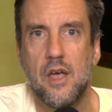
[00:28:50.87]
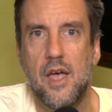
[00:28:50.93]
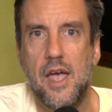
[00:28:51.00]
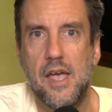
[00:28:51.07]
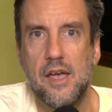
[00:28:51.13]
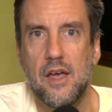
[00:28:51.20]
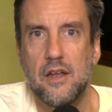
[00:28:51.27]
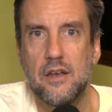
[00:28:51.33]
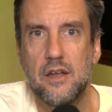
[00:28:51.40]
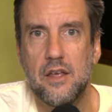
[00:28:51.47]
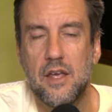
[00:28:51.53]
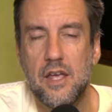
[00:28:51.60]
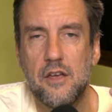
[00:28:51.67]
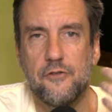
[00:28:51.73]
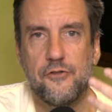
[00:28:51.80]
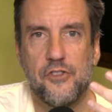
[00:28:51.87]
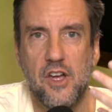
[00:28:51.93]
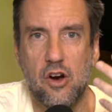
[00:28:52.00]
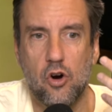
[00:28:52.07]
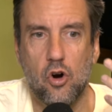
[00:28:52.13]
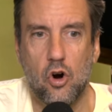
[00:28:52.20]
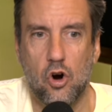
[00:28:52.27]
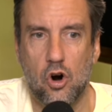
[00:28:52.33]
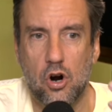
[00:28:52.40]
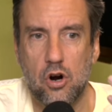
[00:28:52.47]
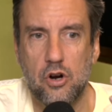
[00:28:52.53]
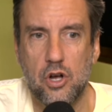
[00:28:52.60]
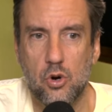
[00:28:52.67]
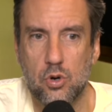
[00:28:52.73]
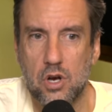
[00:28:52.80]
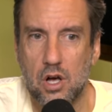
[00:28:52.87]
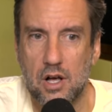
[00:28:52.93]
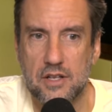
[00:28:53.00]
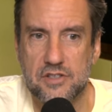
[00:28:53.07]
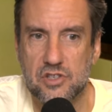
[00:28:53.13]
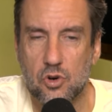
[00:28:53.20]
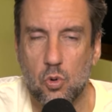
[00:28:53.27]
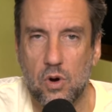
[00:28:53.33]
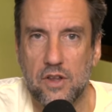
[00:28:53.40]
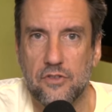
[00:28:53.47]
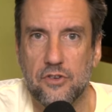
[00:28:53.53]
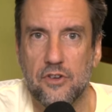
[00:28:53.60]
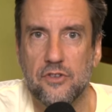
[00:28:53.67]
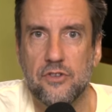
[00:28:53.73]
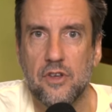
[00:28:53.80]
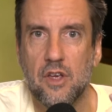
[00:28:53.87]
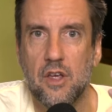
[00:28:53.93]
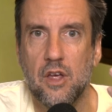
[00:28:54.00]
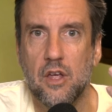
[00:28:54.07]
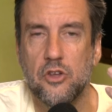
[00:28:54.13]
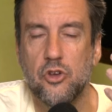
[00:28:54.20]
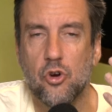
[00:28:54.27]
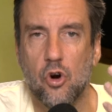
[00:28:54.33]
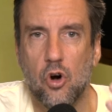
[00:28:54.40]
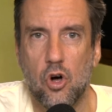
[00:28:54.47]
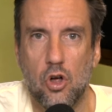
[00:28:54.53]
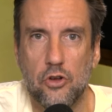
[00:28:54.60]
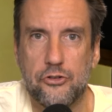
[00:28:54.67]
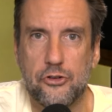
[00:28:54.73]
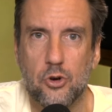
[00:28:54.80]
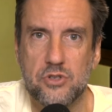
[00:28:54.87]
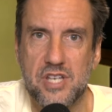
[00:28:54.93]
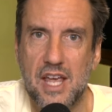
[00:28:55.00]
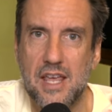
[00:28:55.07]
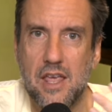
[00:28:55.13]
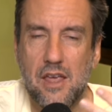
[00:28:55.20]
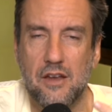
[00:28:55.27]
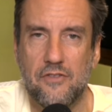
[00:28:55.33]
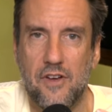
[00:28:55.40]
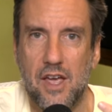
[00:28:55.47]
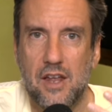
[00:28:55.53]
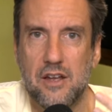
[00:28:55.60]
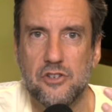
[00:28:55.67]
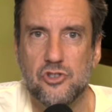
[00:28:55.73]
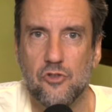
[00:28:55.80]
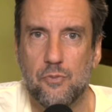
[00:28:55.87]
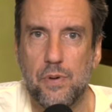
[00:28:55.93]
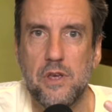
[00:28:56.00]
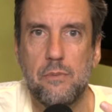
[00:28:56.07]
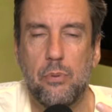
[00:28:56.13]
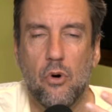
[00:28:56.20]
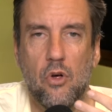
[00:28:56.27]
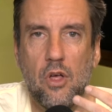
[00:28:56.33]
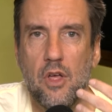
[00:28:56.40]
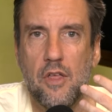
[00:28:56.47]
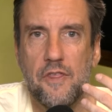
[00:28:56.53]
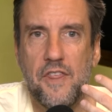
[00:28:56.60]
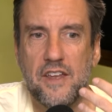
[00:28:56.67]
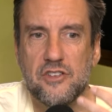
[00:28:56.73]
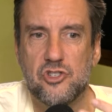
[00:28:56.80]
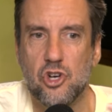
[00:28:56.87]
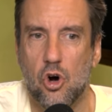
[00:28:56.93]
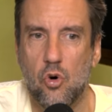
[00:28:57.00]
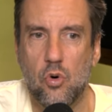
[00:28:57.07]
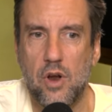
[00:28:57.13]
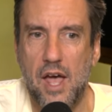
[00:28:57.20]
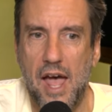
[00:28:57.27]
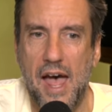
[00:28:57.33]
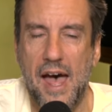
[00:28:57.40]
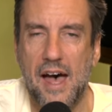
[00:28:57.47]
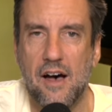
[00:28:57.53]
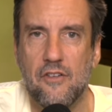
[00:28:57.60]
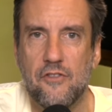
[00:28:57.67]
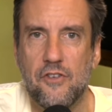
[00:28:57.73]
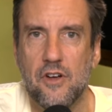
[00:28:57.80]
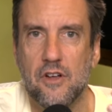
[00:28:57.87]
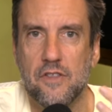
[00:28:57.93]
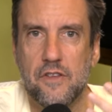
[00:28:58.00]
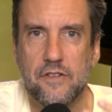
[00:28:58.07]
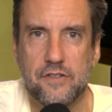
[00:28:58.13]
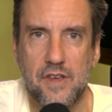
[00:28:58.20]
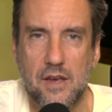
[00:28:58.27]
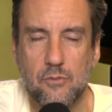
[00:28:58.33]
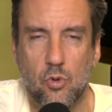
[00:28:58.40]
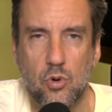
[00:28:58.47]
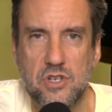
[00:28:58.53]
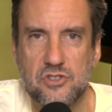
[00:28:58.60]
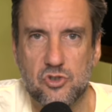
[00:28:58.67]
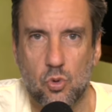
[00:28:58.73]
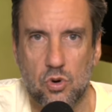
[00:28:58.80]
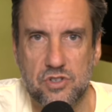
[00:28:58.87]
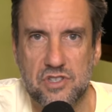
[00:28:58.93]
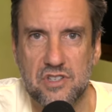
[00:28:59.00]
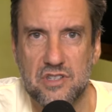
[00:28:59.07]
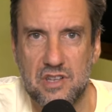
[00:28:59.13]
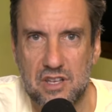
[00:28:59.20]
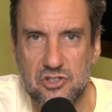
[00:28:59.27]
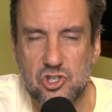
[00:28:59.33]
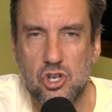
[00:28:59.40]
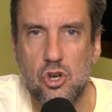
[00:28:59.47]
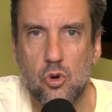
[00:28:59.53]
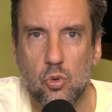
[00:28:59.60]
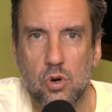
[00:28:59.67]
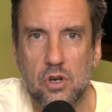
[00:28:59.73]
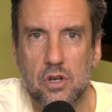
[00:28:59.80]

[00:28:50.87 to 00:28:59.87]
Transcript: And if there are no consequences, you're also taking advantage of people that don't have the same resources as you.